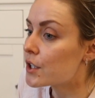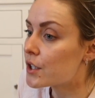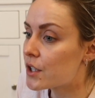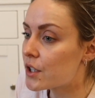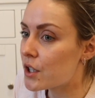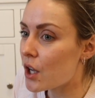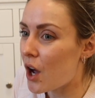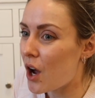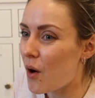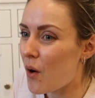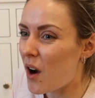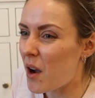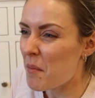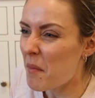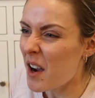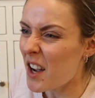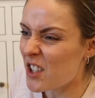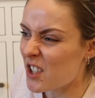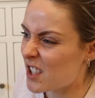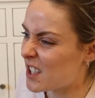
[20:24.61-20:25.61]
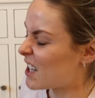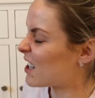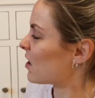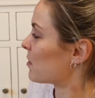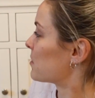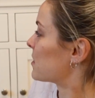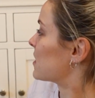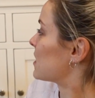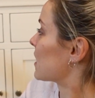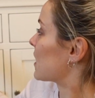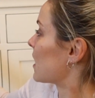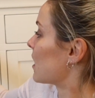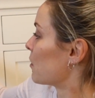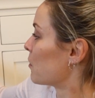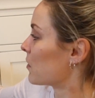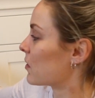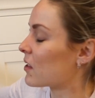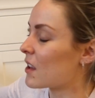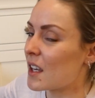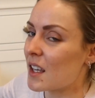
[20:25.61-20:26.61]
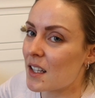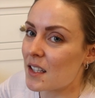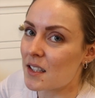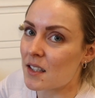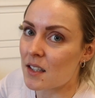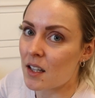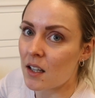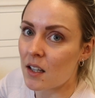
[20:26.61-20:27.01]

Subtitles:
So I might just end up sticking with these